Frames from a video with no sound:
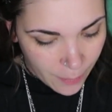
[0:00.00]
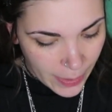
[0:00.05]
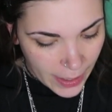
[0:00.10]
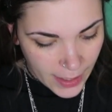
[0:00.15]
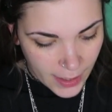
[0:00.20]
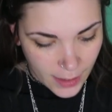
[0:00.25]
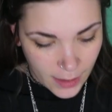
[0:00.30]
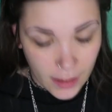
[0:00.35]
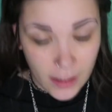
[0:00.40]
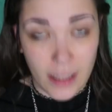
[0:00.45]

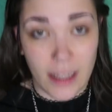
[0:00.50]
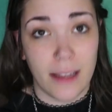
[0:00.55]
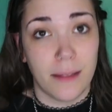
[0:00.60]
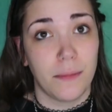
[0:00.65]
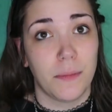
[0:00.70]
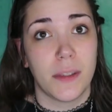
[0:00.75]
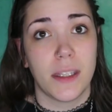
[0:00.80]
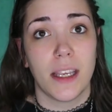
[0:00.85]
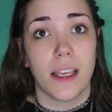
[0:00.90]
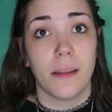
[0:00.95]
It, it,
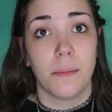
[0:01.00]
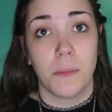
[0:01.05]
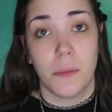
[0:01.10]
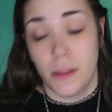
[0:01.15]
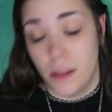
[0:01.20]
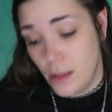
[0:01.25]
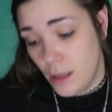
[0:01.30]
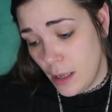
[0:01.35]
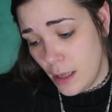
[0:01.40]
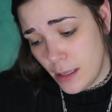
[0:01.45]

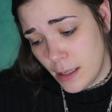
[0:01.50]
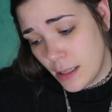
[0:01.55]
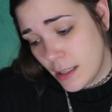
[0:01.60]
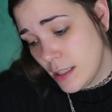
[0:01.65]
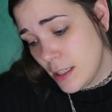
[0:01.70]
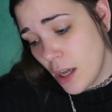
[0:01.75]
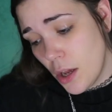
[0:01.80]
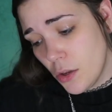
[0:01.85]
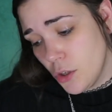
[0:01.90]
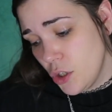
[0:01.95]
it
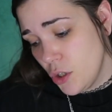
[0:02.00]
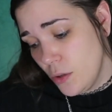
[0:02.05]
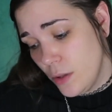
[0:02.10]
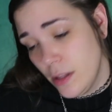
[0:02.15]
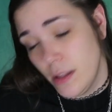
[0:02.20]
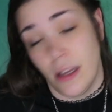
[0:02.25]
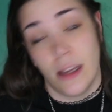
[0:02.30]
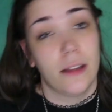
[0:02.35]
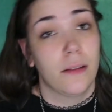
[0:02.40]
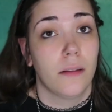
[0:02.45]
tells you
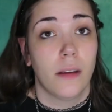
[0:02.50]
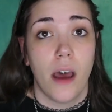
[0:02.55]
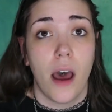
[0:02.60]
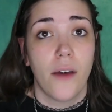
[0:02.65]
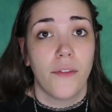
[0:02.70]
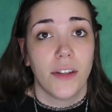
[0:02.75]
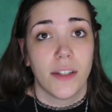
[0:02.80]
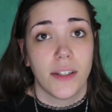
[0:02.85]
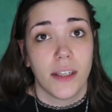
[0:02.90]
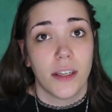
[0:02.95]
that
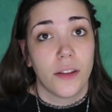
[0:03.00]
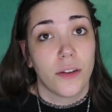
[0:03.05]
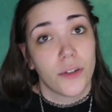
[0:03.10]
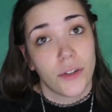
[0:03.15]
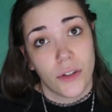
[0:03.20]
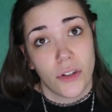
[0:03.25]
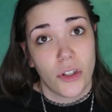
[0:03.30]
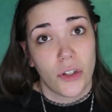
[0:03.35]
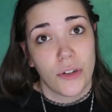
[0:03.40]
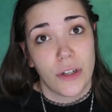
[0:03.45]
obviously there's
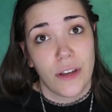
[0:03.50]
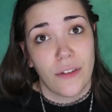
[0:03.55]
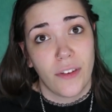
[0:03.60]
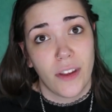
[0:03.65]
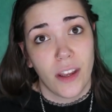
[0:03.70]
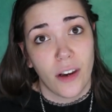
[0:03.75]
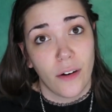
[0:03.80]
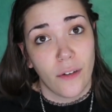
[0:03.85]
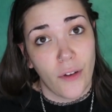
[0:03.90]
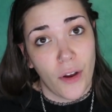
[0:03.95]
a
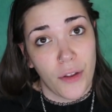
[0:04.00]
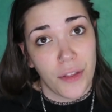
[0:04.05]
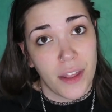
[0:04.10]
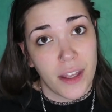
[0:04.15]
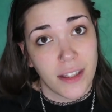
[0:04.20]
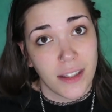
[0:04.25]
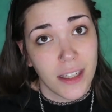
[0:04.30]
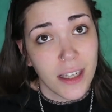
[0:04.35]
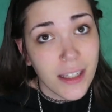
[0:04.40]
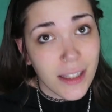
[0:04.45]
certificate of
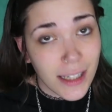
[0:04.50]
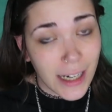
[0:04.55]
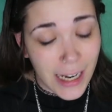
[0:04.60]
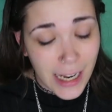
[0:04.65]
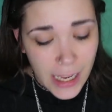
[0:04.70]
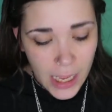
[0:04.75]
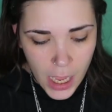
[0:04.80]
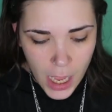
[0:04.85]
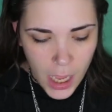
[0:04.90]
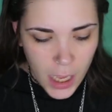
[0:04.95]

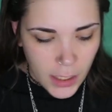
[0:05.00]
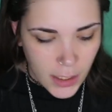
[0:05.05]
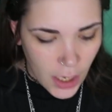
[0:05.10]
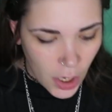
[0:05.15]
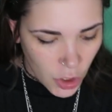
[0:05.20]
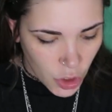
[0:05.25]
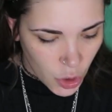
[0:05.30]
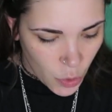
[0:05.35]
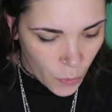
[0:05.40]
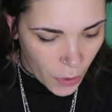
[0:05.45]
authenticity,
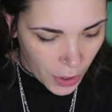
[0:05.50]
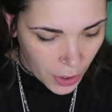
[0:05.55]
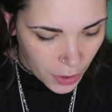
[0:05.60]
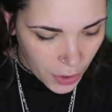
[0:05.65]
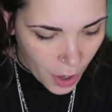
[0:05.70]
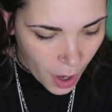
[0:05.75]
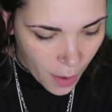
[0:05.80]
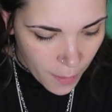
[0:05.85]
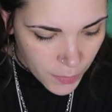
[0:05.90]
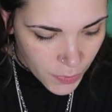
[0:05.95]
tells you where it
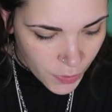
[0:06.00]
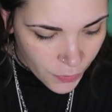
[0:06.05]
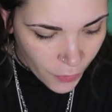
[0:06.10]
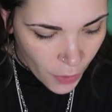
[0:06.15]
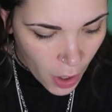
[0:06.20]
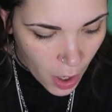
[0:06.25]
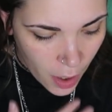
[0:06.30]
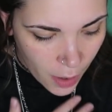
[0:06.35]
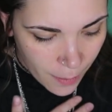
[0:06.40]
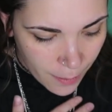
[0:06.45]
comes
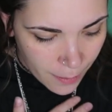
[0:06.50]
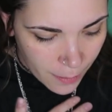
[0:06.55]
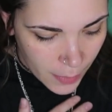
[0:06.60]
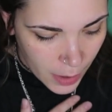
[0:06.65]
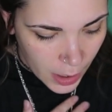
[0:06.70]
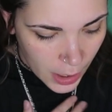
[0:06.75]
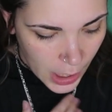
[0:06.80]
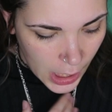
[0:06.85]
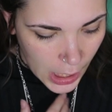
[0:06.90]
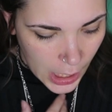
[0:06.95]
from,